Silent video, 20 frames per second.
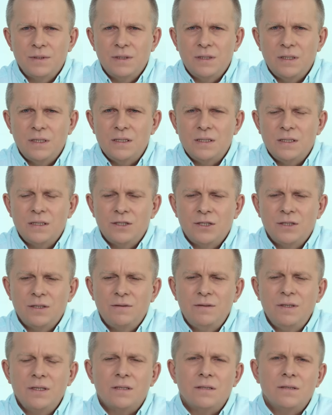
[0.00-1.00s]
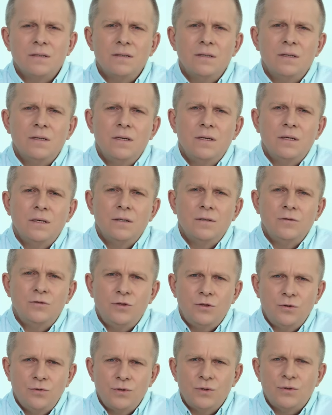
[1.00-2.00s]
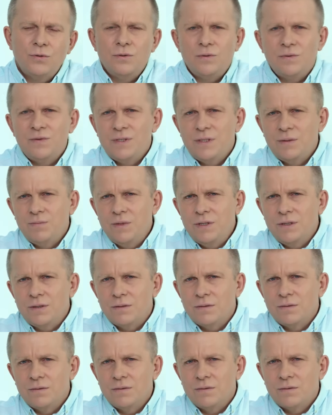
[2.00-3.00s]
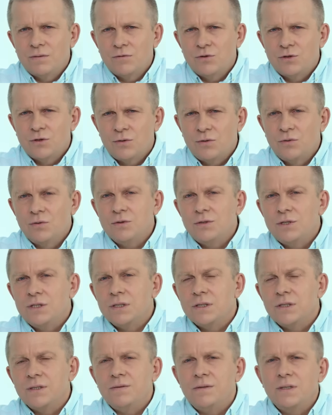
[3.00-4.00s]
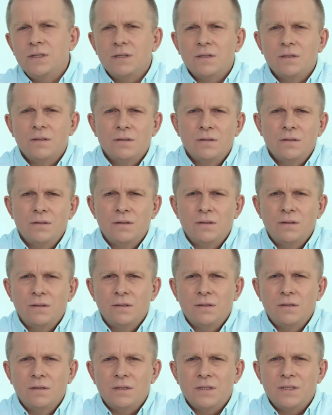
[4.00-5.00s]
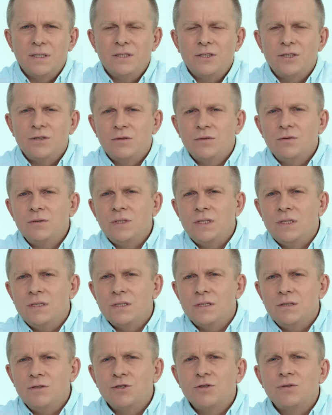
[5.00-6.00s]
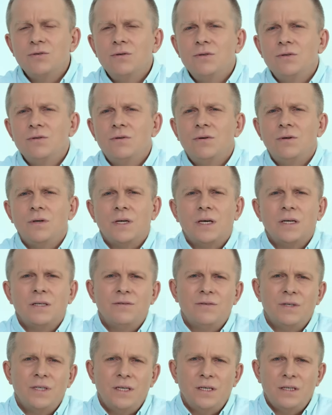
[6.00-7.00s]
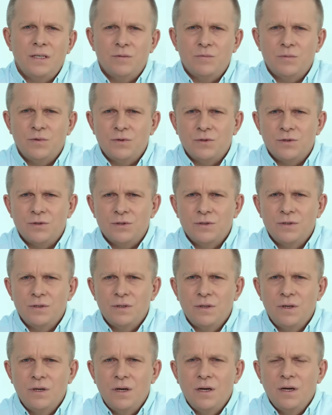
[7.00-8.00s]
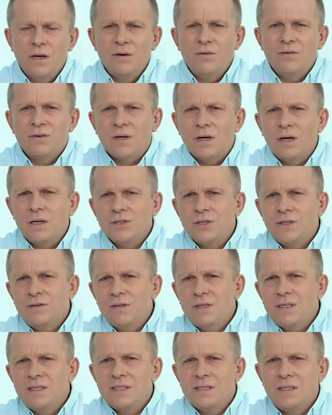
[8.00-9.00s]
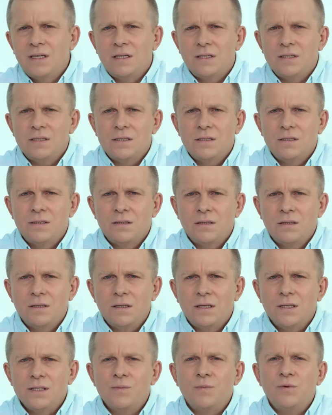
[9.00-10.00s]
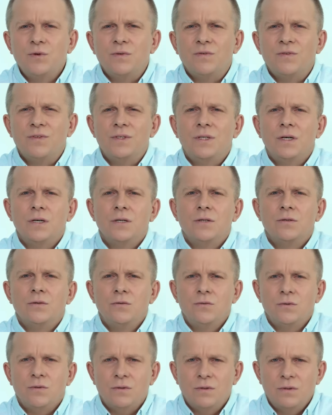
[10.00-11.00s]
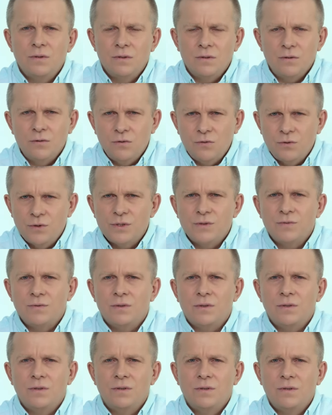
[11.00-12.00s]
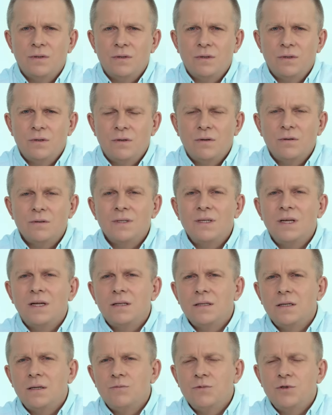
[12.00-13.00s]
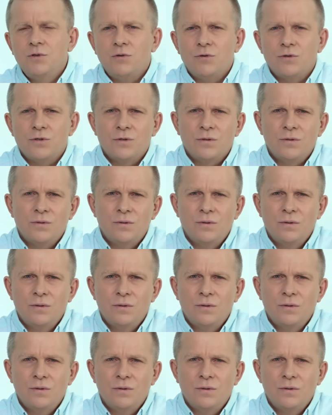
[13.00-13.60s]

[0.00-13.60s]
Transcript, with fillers: If a person feels inside that he is a human being, then he is nothing but God's creation. God breathed His Spirit into each of us. He gave us a soul.